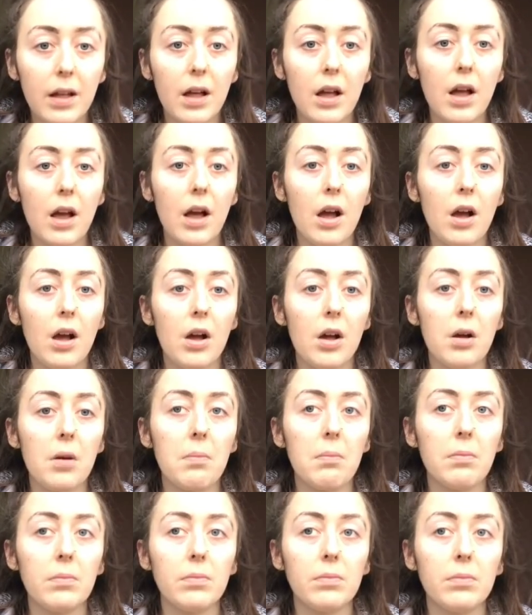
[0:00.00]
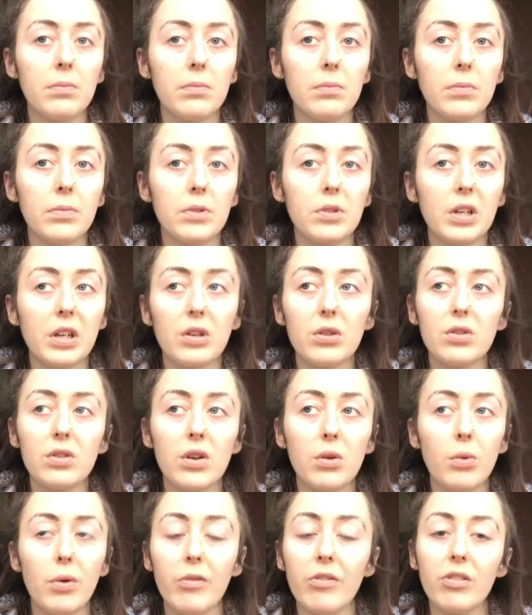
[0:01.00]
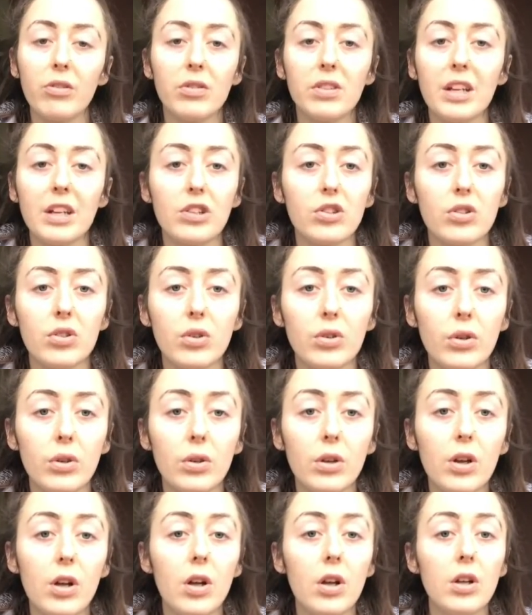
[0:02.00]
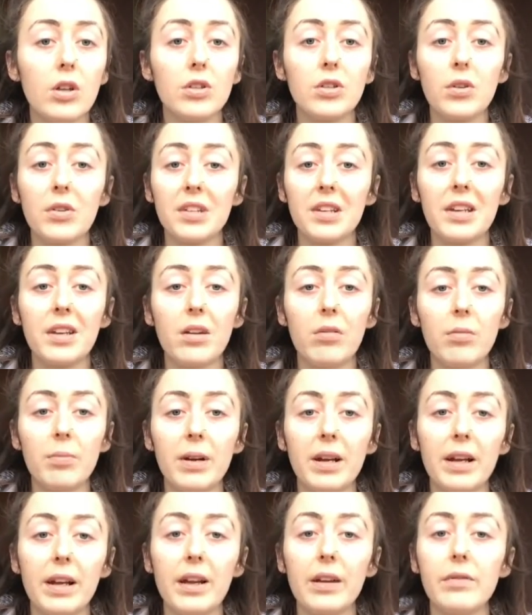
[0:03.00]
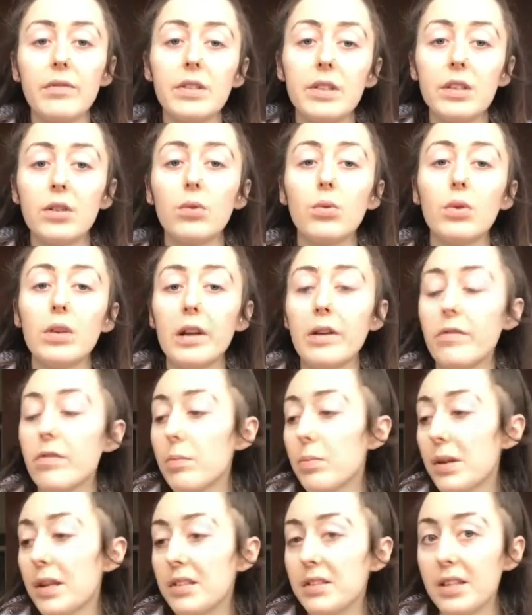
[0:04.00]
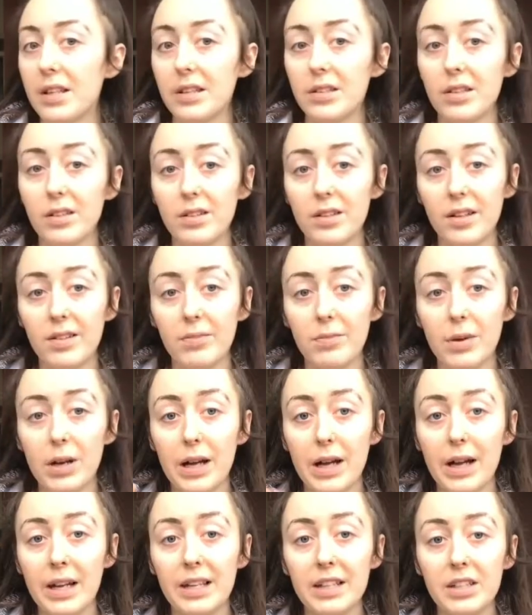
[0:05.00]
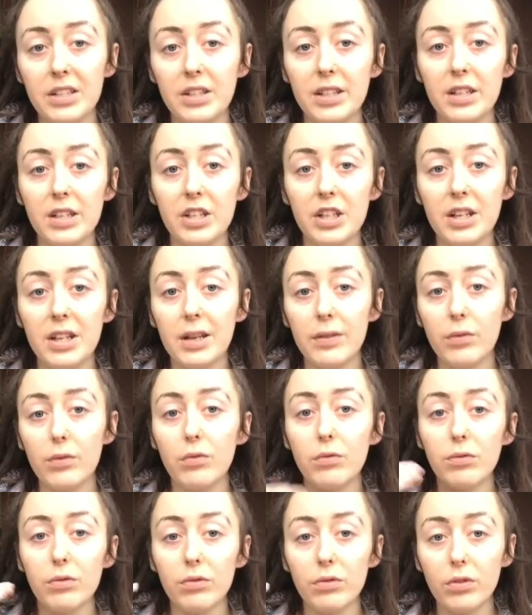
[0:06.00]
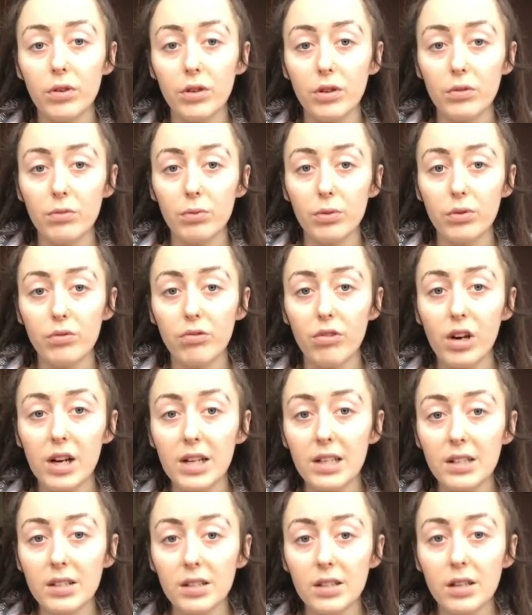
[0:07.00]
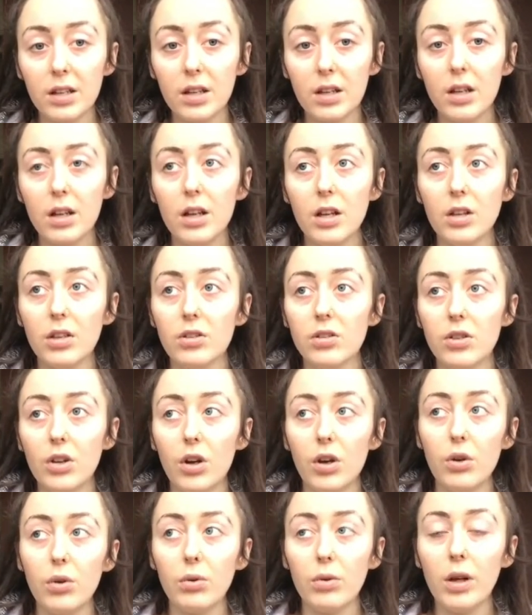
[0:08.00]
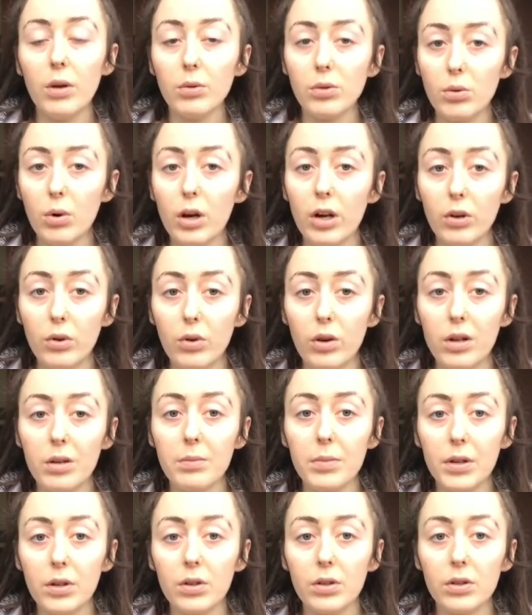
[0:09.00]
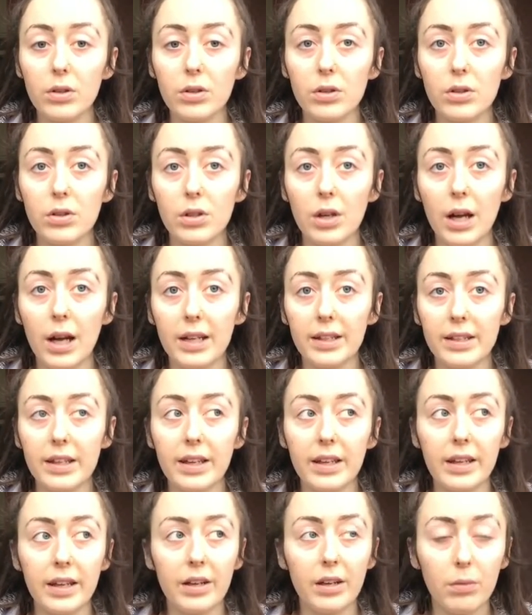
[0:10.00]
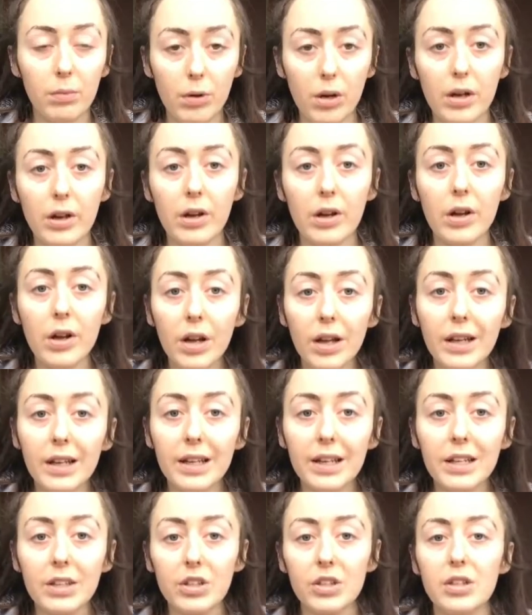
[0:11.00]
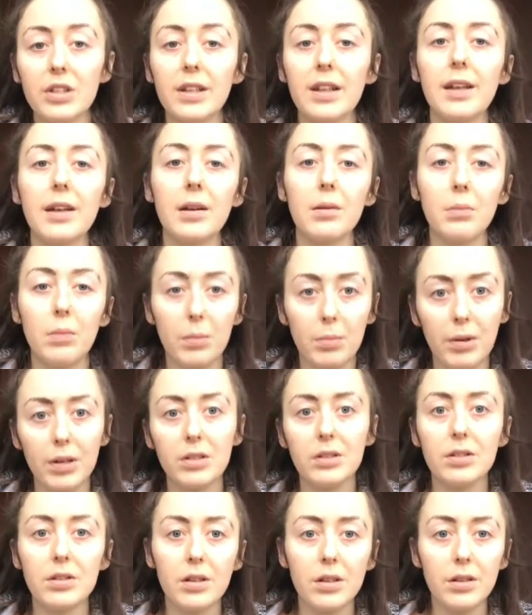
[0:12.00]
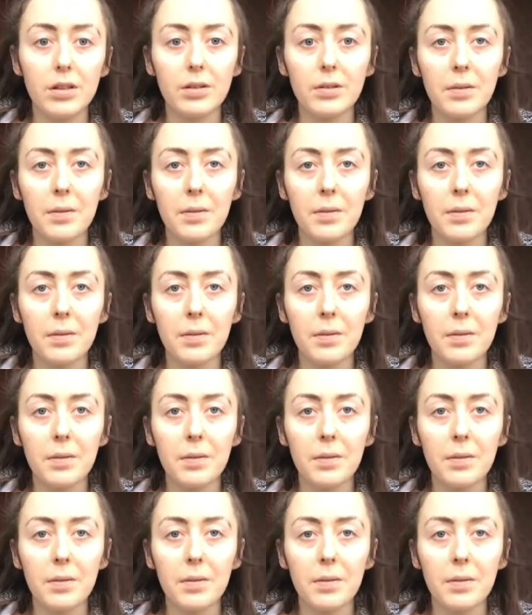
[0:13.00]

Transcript: So I couldn't tell whether it was dangerous or not. So I had to keep coming back every single day for blood tests to see if my HCG level was rise. So that was quite annoying because I had to keep getting up kind of early just to get my bloods done.